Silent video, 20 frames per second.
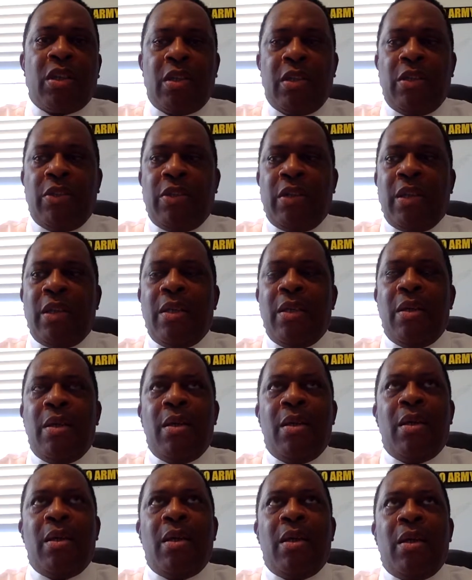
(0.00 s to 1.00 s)
clearly,
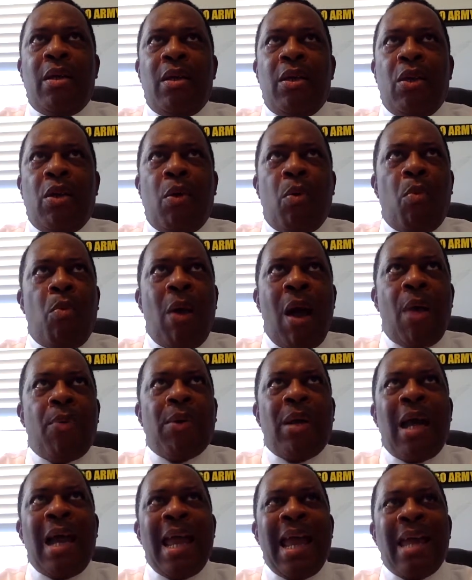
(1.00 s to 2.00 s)
why
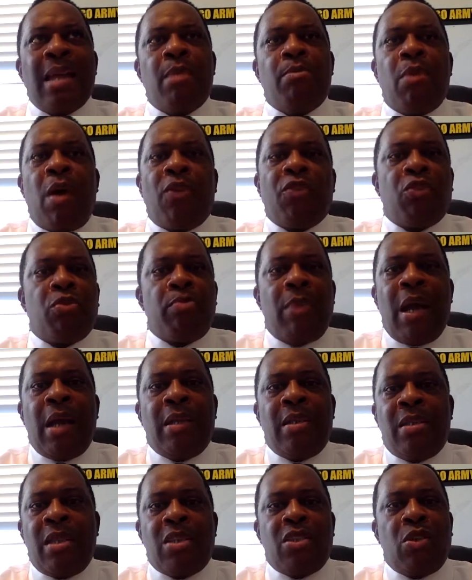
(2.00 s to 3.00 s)
would I hand them off to my
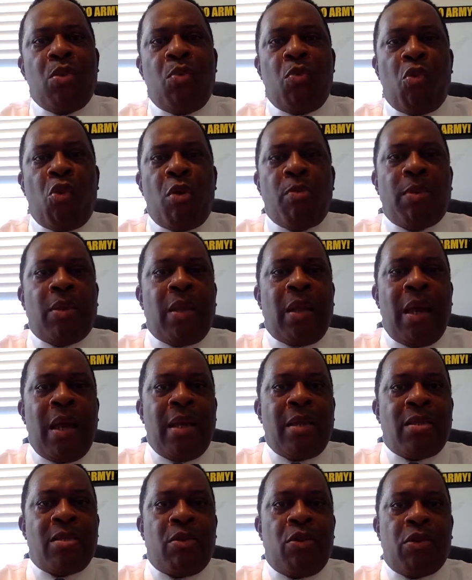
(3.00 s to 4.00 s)
existing warm
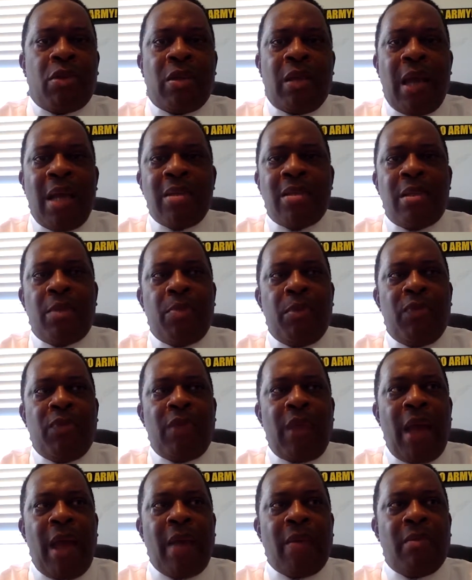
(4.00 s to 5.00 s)
clients or clients that we've
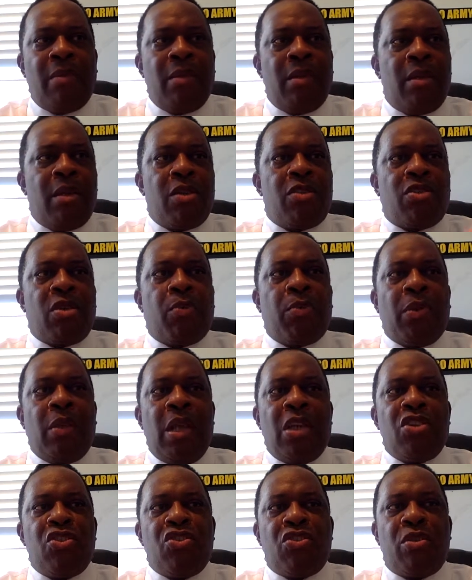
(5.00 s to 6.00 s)
got some
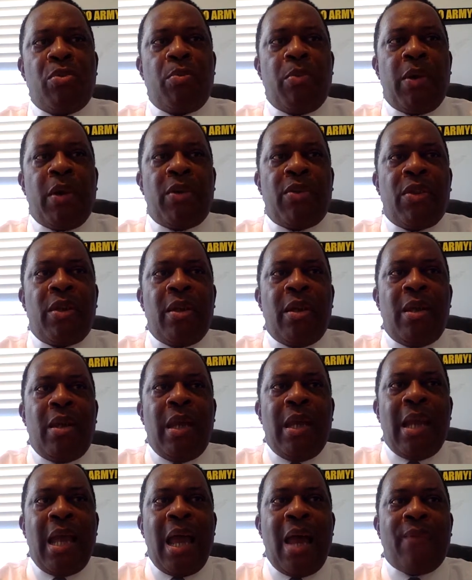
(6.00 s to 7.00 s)
relationship with
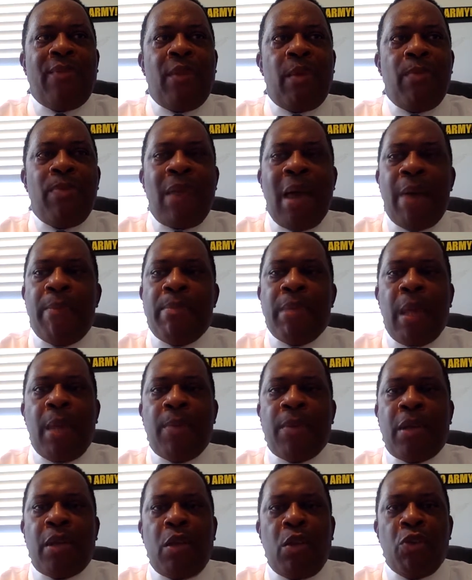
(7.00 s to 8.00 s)
and have them not be
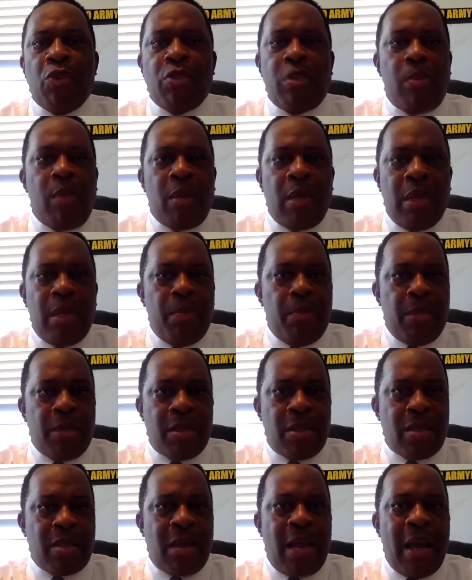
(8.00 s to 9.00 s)
able to close them on any
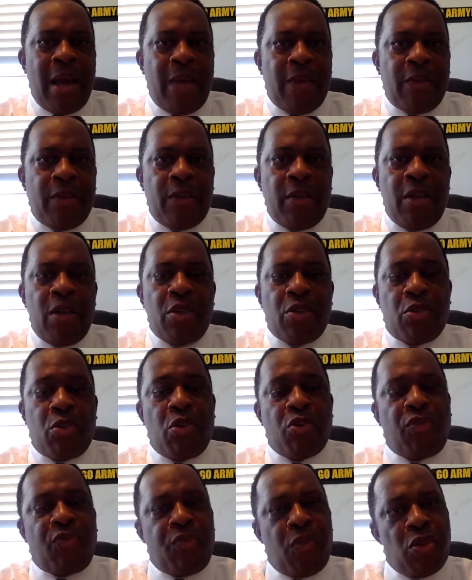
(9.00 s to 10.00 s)
business either? So
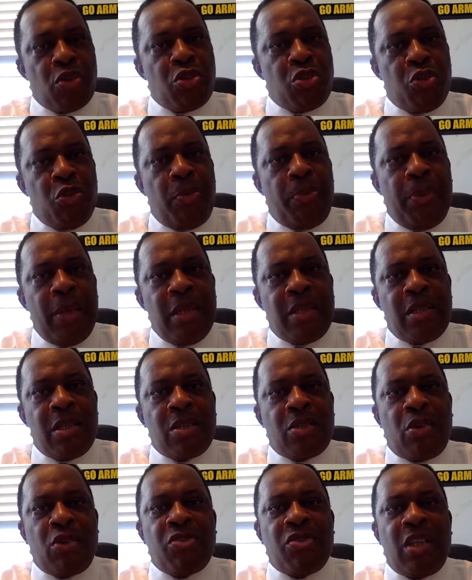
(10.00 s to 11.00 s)
those first two
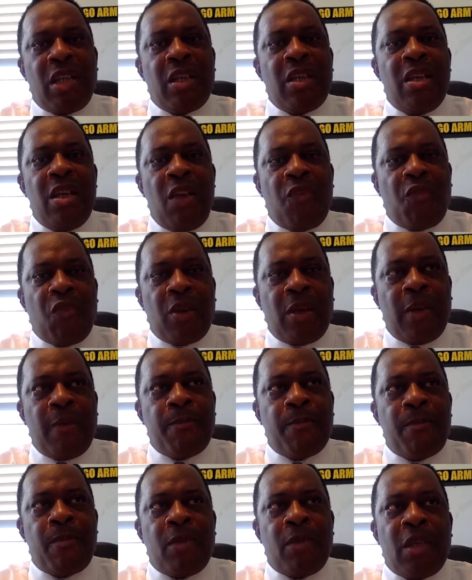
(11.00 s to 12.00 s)
pieces are significant
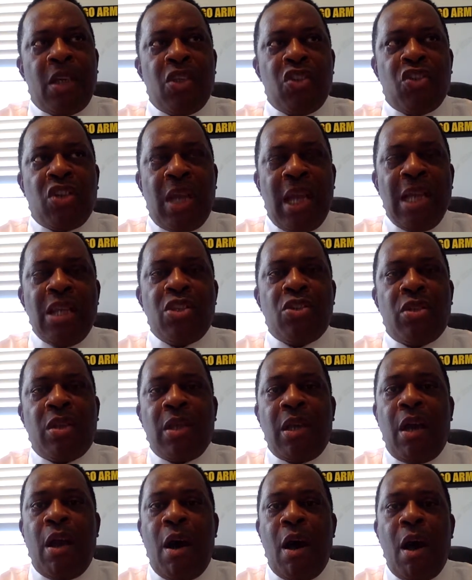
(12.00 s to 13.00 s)
change to
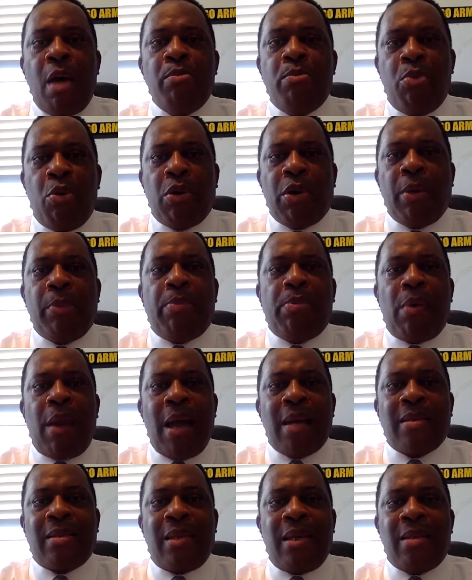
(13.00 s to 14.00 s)
the onboarding
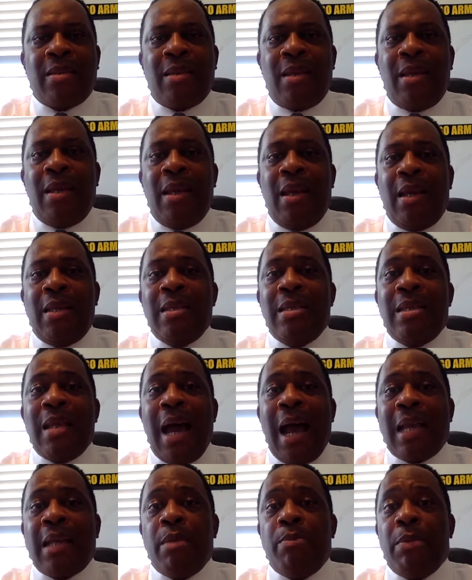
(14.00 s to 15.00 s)
process and
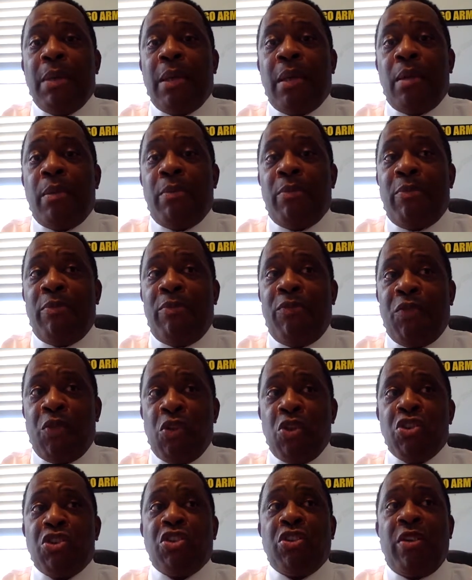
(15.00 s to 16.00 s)
documented
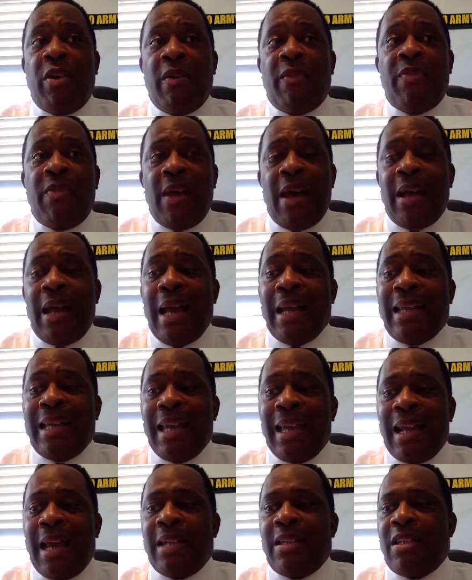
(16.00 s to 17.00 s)
version of that. I
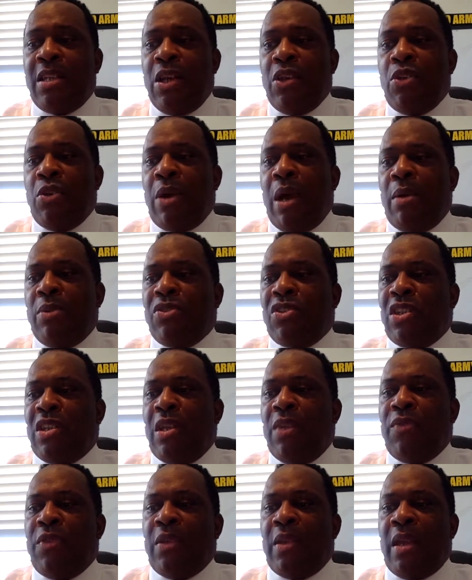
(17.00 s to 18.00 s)
cannot tell you how
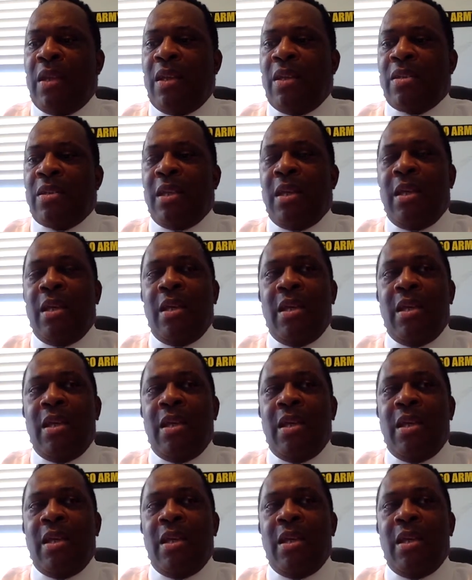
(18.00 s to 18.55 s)
significant that is.